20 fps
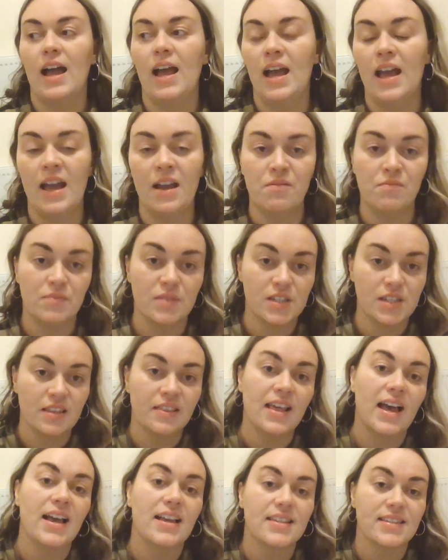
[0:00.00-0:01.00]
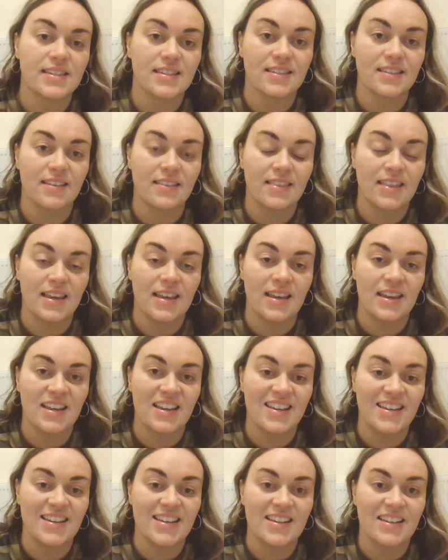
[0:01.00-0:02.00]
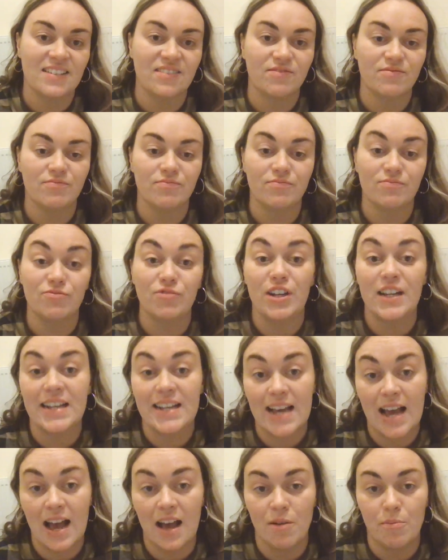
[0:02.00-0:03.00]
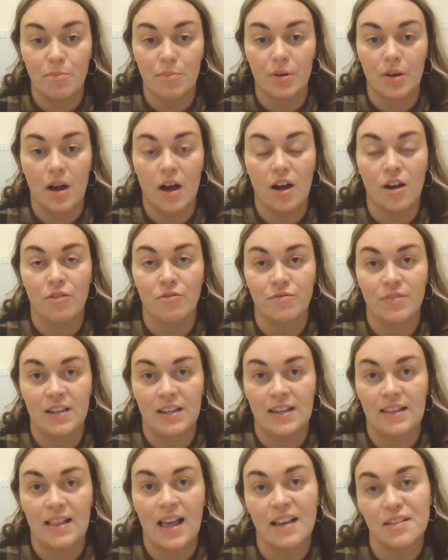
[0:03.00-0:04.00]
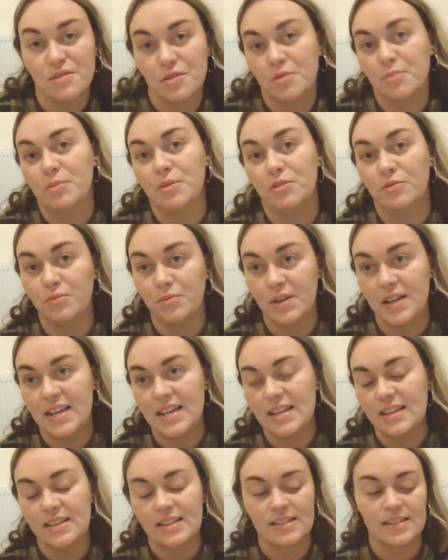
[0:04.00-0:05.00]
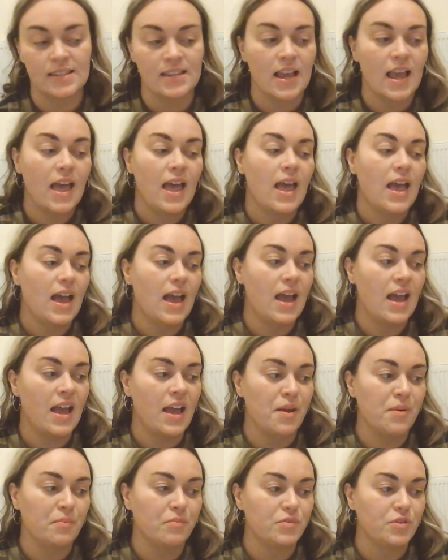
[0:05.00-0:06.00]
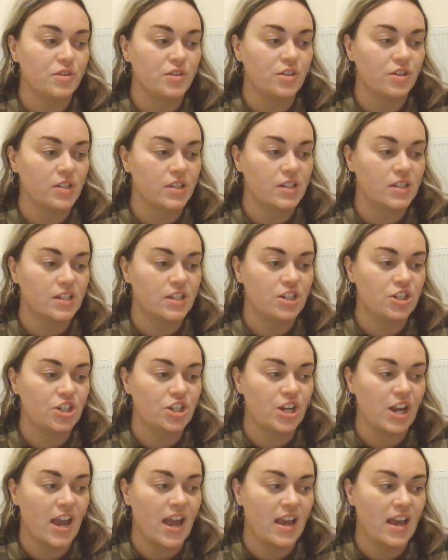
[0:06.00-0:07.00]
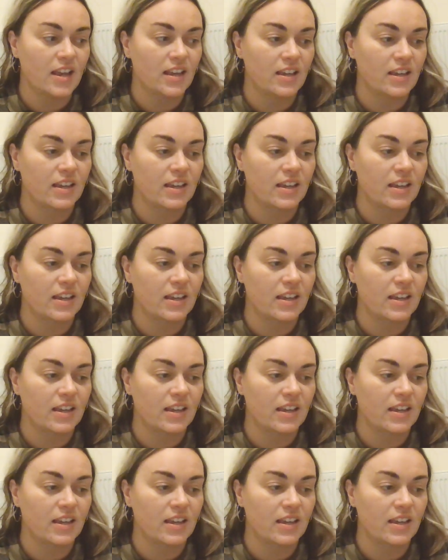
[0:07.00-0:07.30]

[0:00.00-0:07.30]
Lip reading: So that's the recap of the last couple of weeks. Just to check.